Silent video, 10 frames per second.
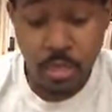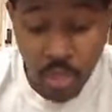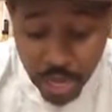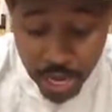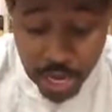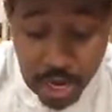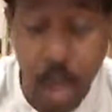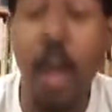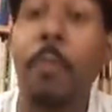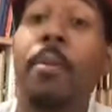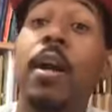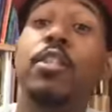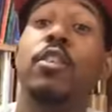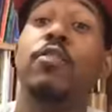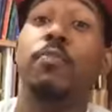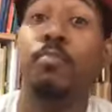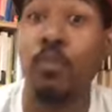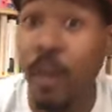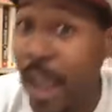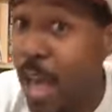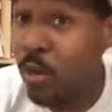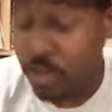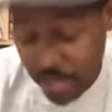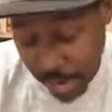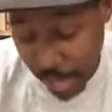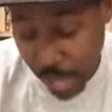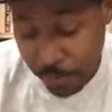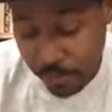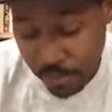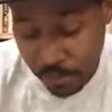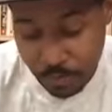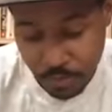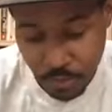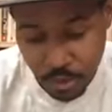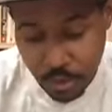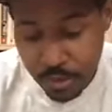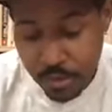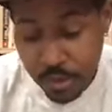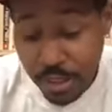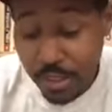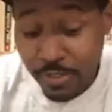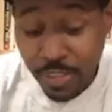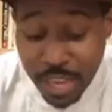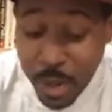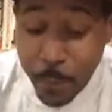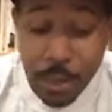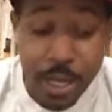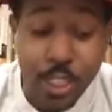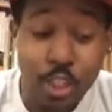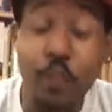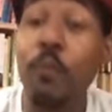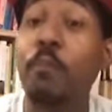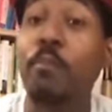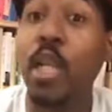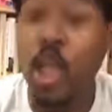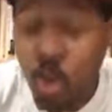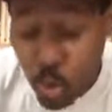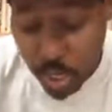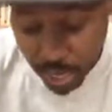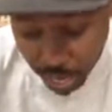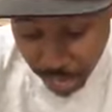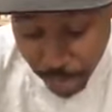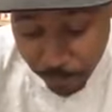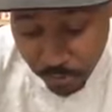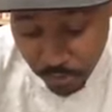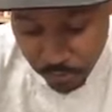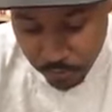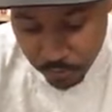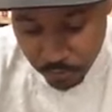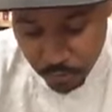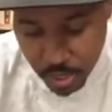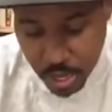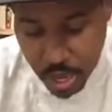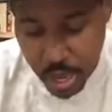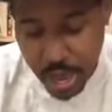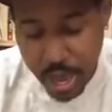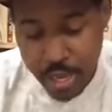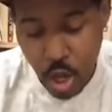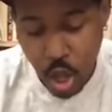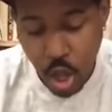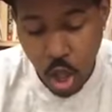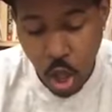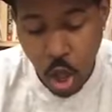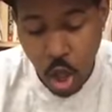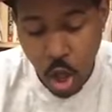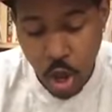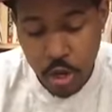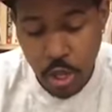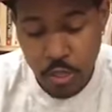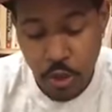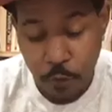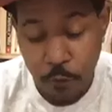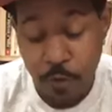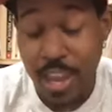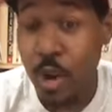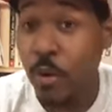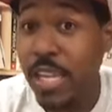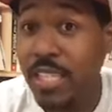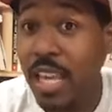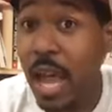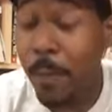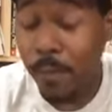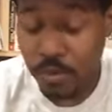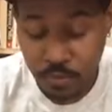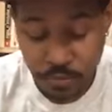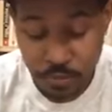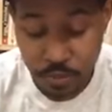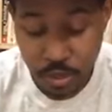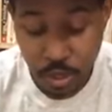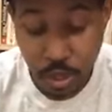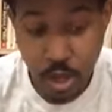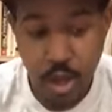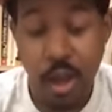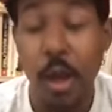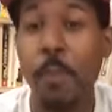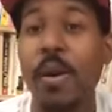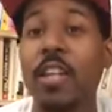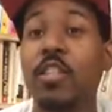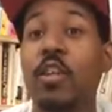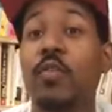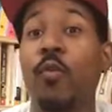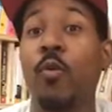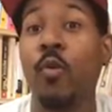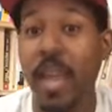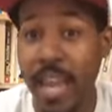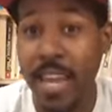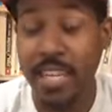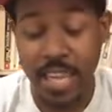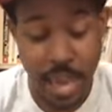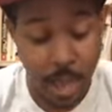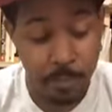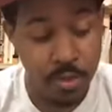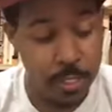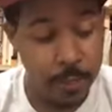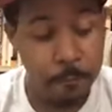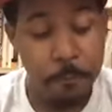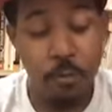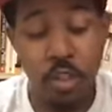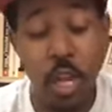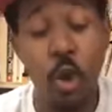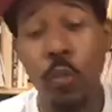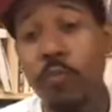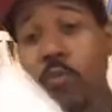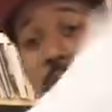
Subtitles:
then a bunch of brown caps, then a bunch of blue caps, and on the very top, a bunch of red caps. So